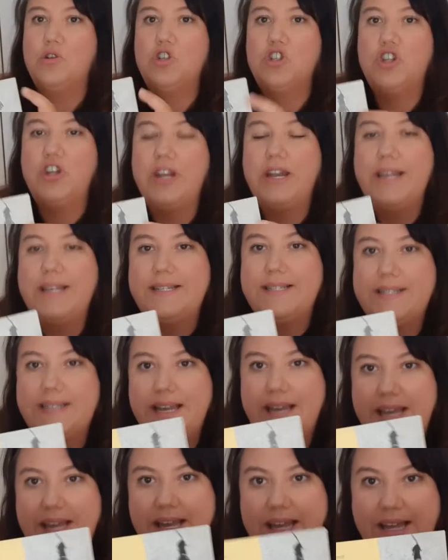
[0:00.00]
should he
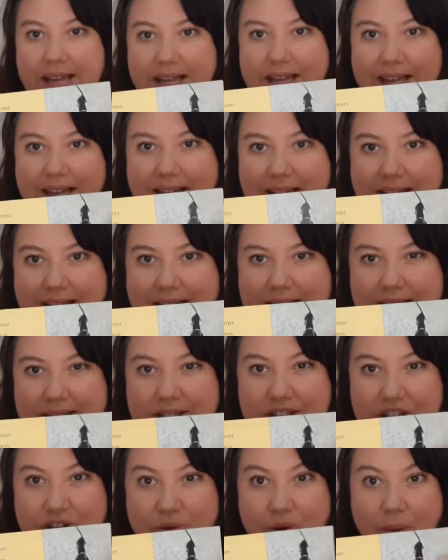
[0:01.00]
see?
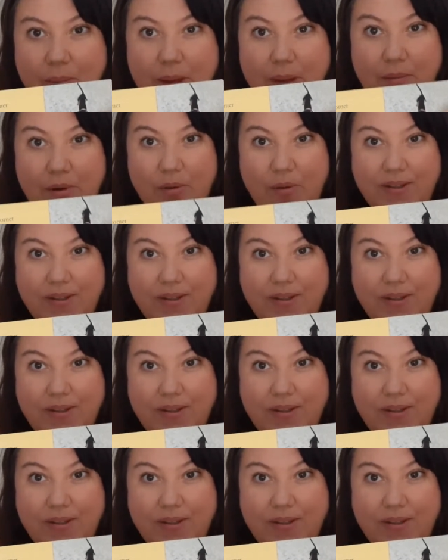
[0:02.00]
Do you remember